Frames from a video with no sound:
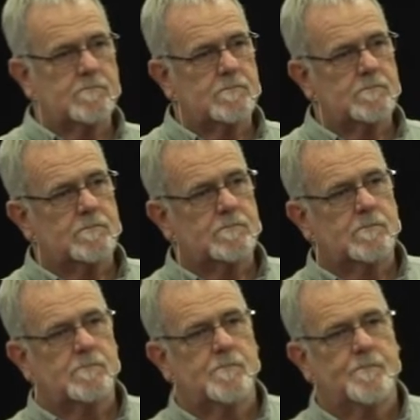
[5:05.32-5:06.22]

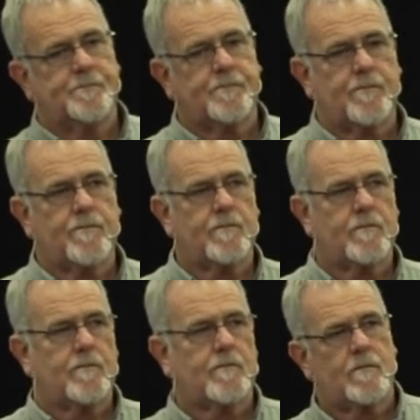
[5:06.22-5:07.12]

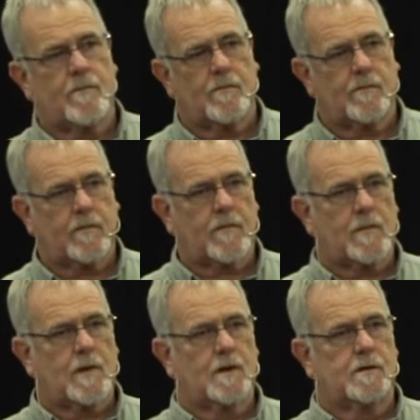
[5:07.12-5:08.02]

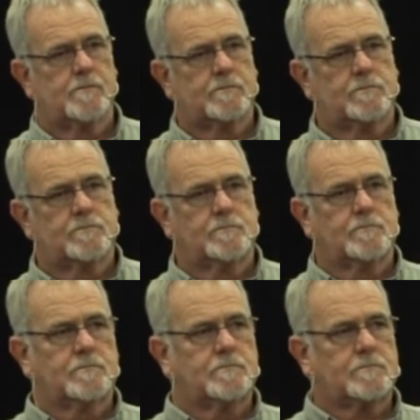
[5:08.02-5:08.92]

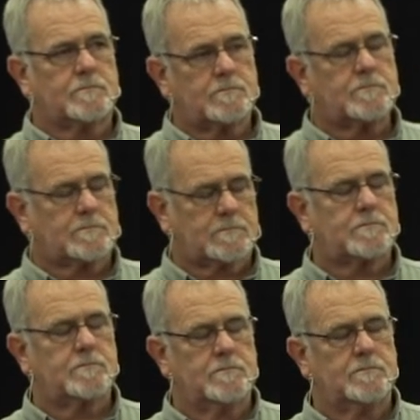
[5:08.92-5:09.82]

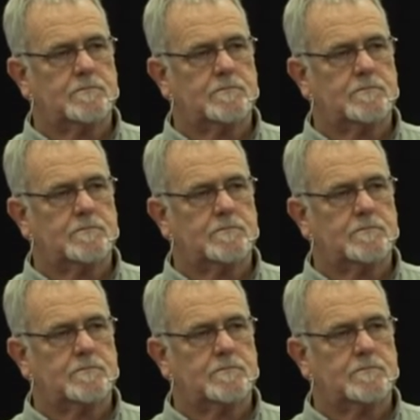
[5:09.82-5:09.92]
[no speech]